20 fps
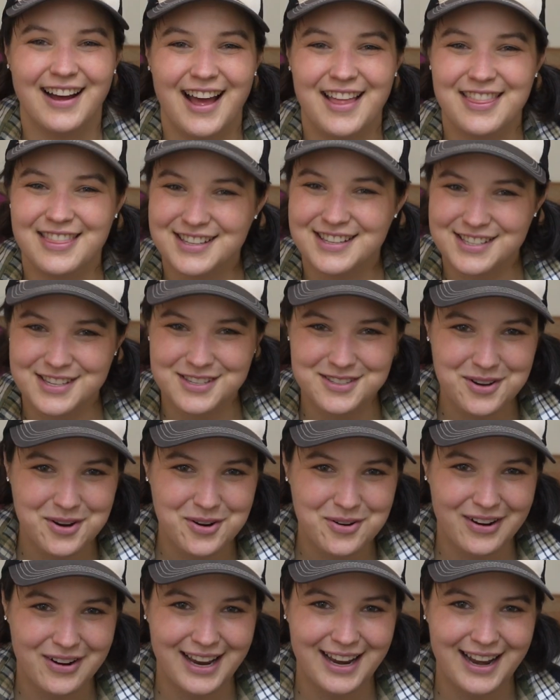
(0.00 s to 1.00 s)
And this is a
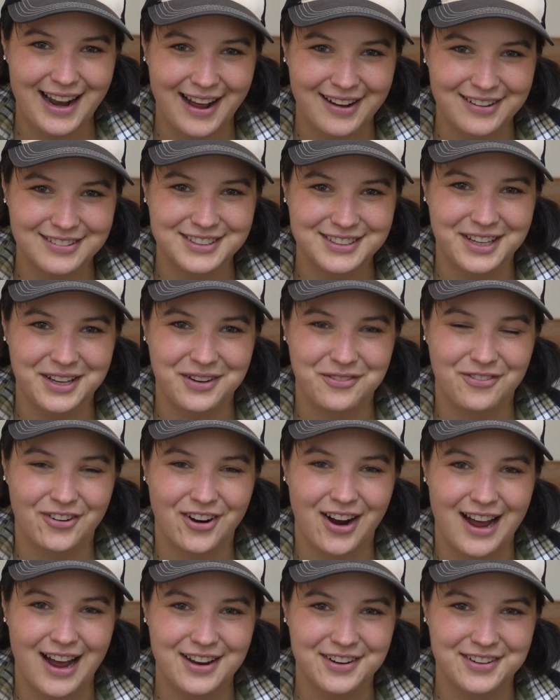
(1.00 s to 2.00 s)
great outlet
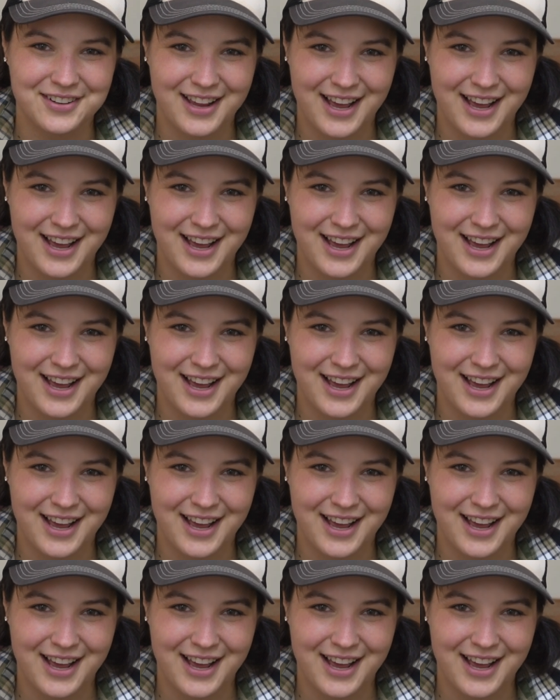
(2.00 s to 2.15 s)
for iron